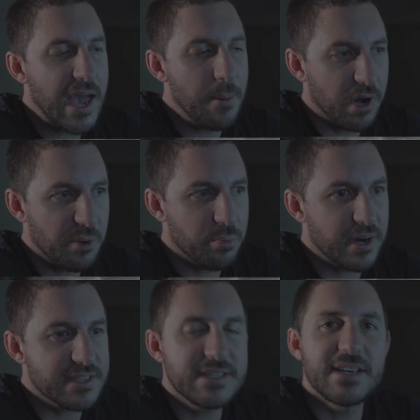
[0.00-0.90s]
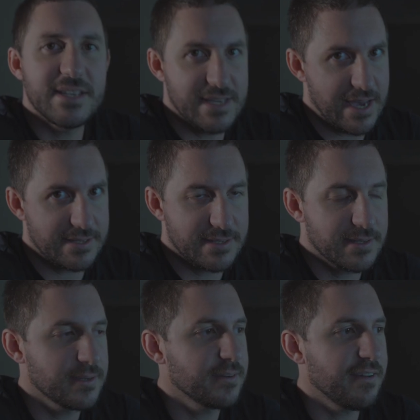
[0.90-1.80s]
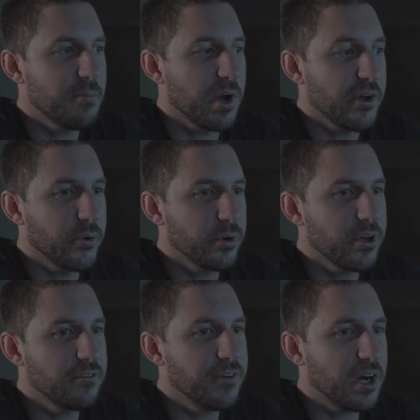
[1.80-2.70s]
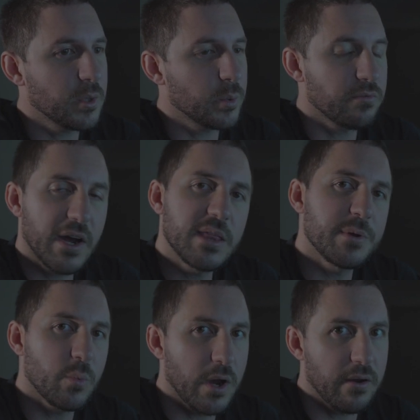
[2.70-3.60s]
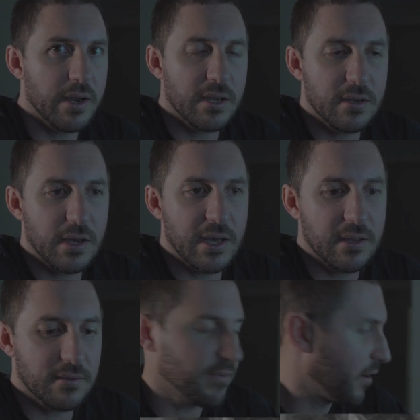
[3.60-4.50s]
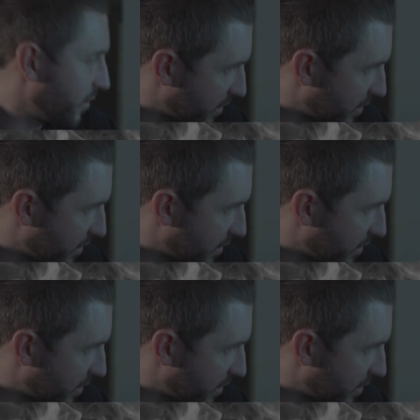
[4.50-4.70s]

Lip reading: am I impressed? Yes. Am I an audiophile that would rather be wearing the very